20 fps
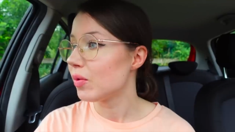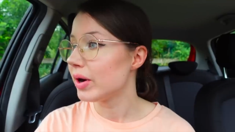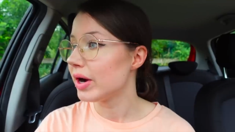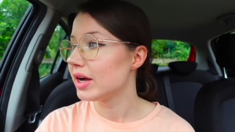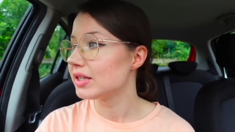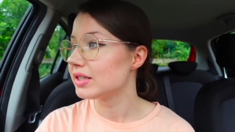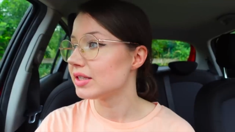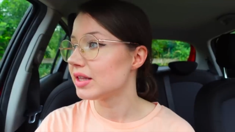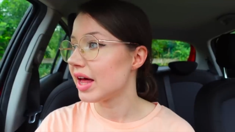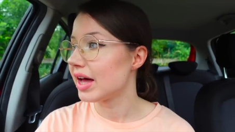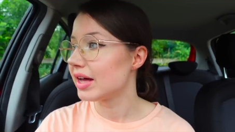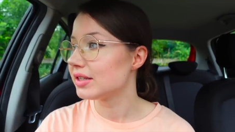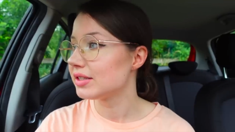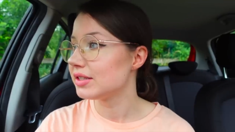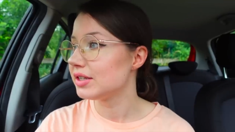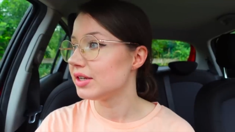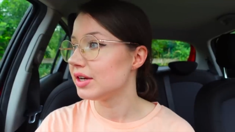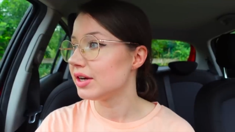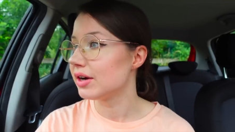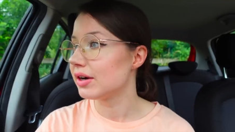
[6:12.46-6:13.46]
Whereas
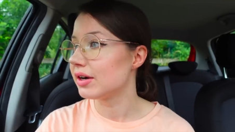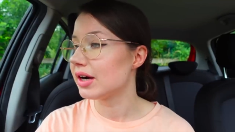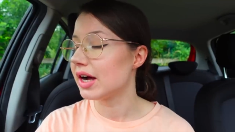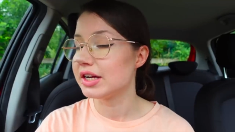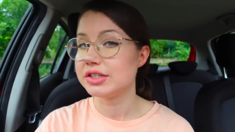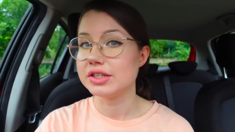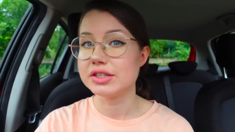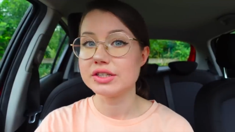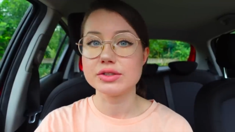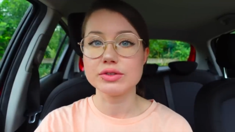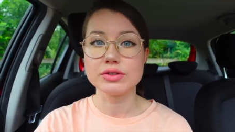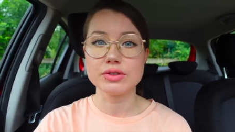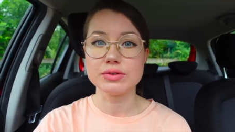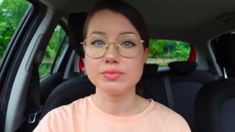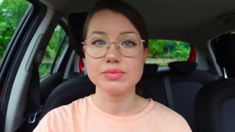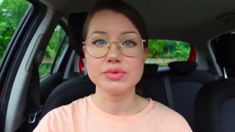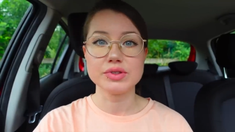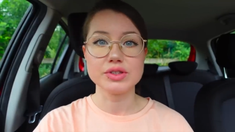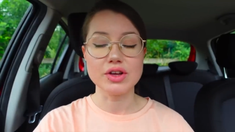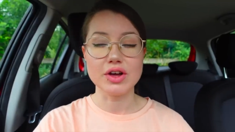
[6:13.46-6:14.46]
last year I just
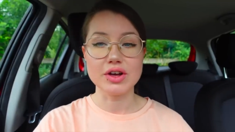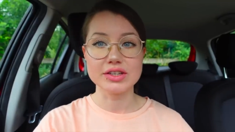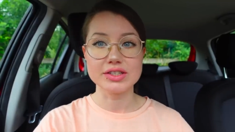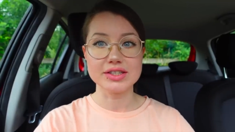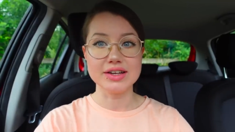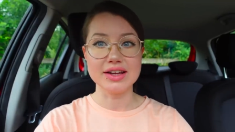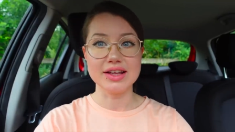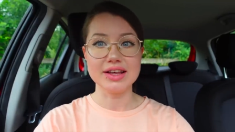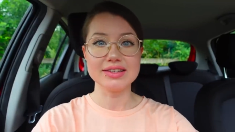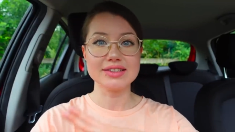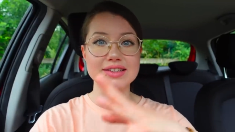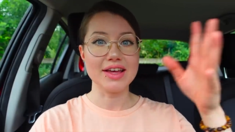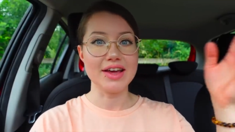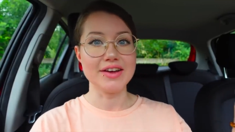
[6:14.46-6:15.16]
saw snakes